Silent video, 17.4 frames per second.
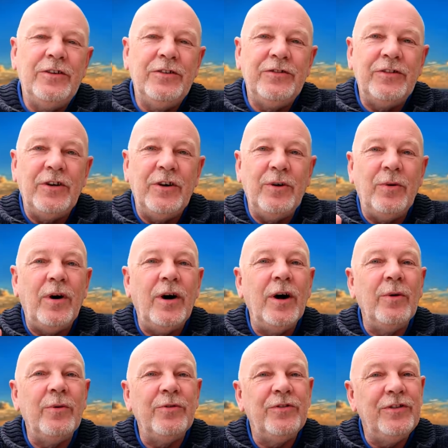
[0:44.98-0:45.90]
So
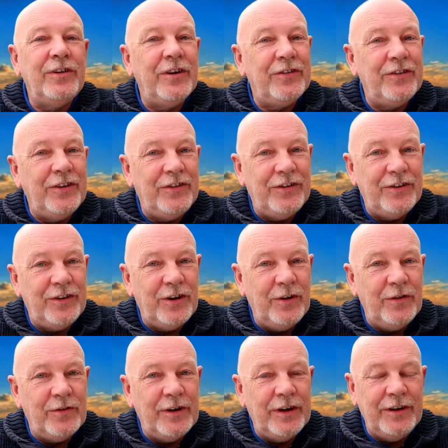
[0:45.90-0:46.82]
I would suggest this is an
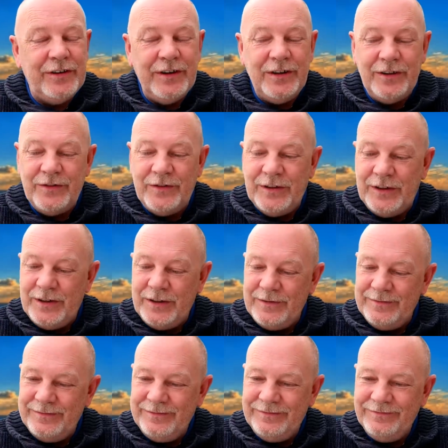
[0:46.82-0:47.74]
over-18s
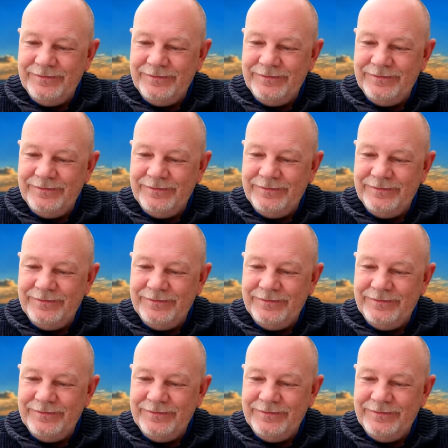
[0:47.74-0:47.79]
video.